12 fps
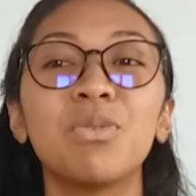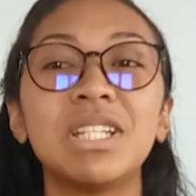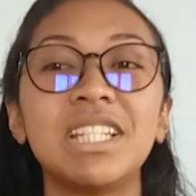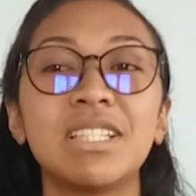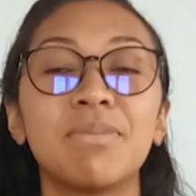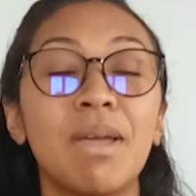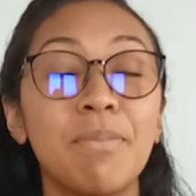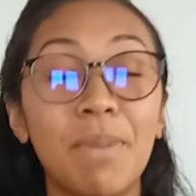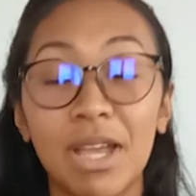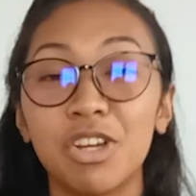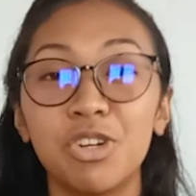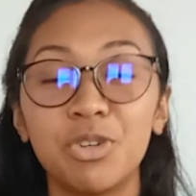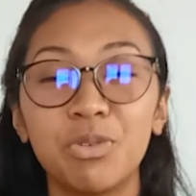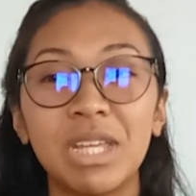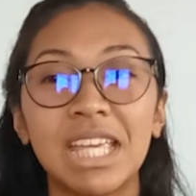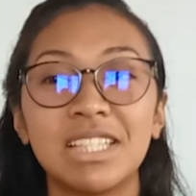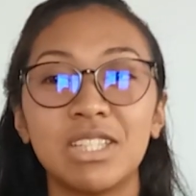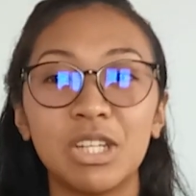which is my
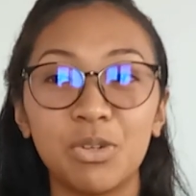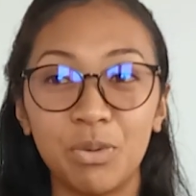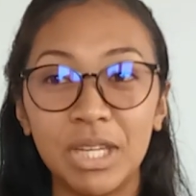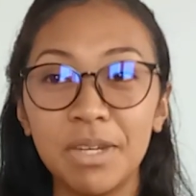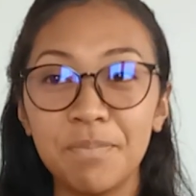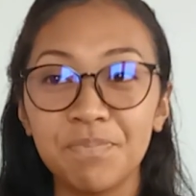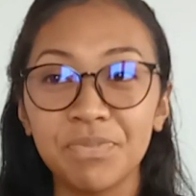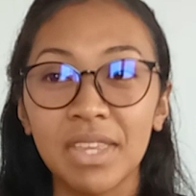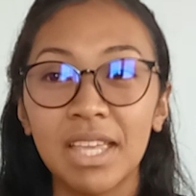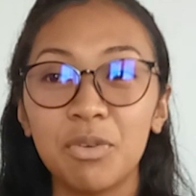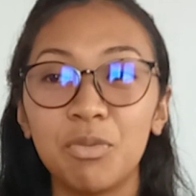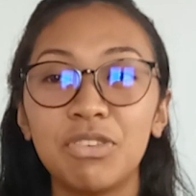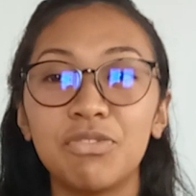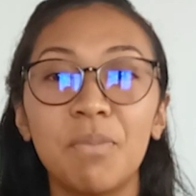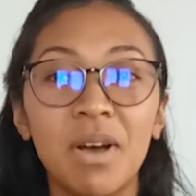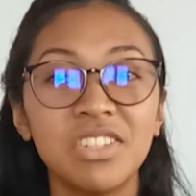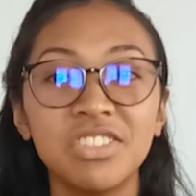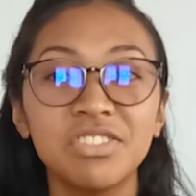baccalaureate degree, with
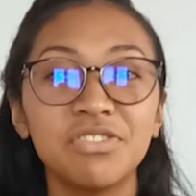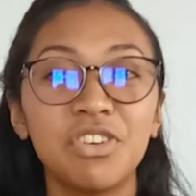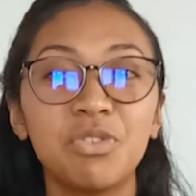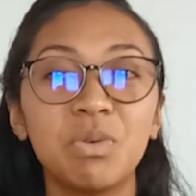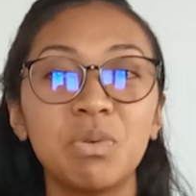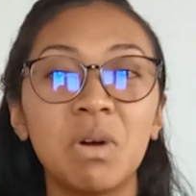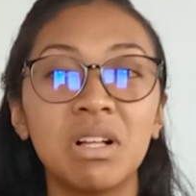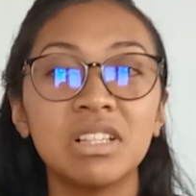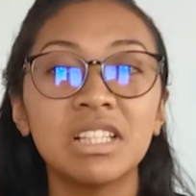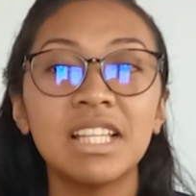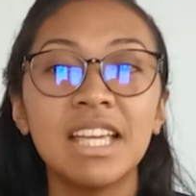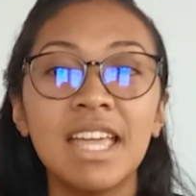margin very well.